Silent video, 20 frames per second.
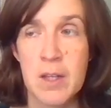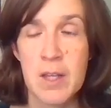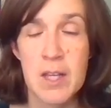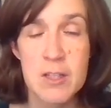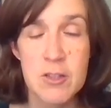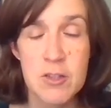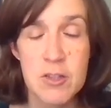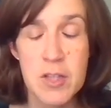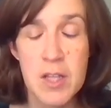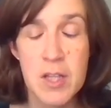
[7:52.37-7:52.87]

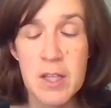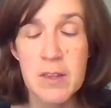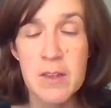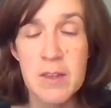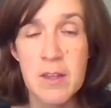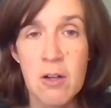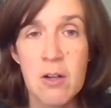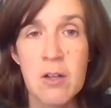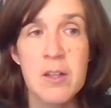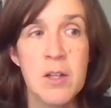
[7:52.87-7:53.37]
It's like
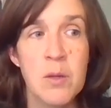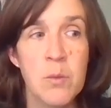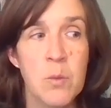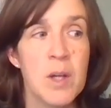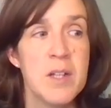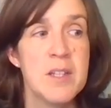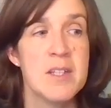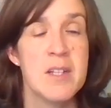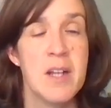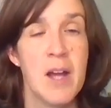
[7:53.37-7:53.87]
literally
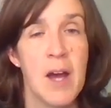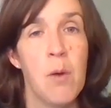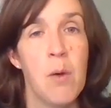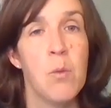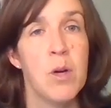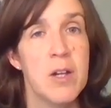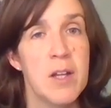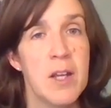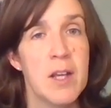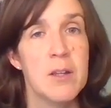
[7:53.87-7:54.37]
what's not
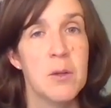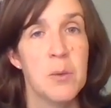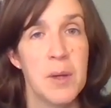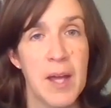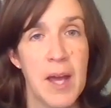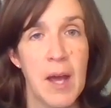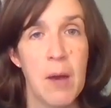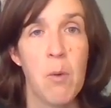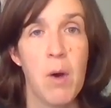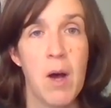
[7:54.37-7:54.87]
working the
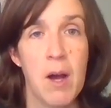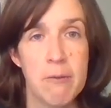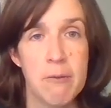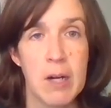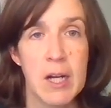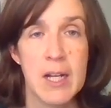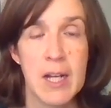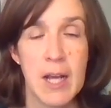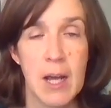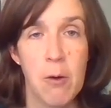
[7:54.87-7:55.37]
way I want
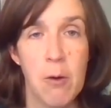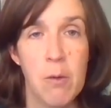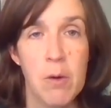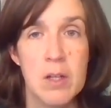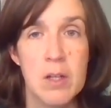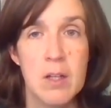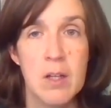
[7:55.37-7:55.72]
right now.